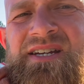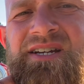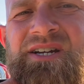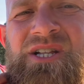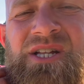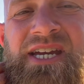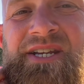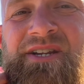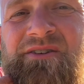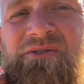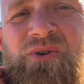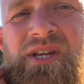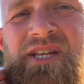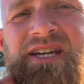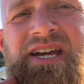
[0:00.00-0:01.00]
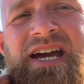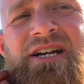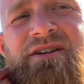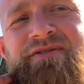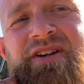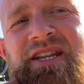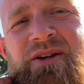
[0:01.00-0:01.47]
cleaned a really
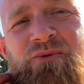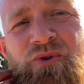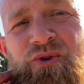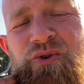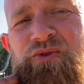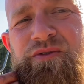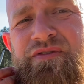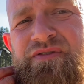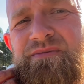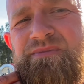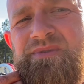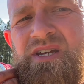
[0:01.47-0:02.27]
aggravating roof.